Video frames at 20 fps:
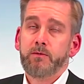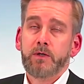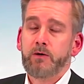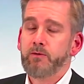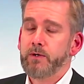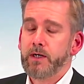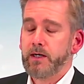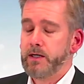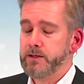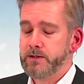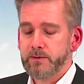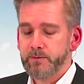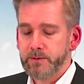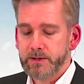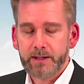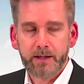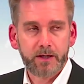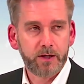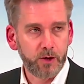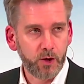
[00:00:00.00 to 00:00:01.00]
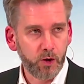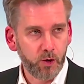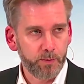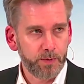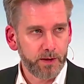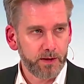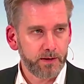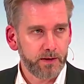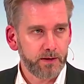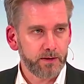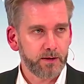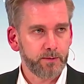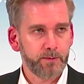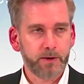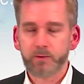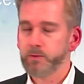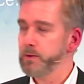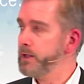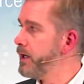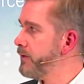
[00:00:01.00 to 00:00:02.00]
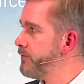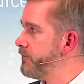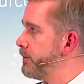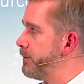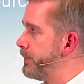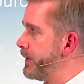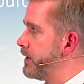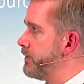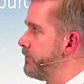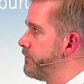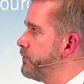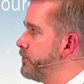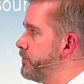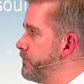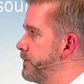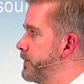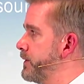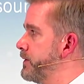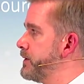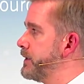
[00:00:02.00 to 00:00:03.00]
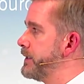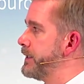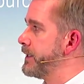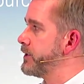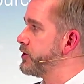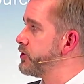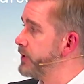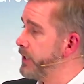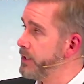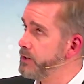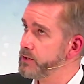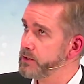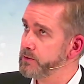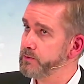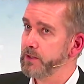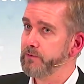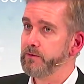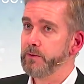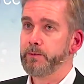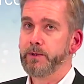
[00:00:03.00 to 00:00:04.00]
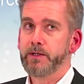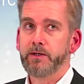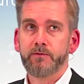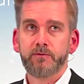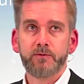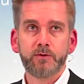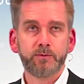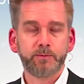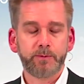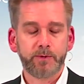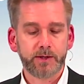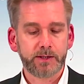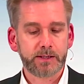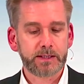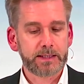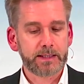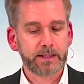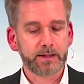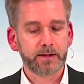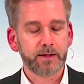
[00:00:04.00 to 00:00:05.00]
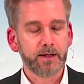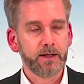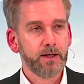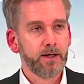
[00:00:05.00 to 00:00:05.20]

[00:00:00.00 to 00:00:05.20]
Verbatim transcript: our customers are globally, you know, but we have a bigger footprint in exchanges. We have a bigger footprint in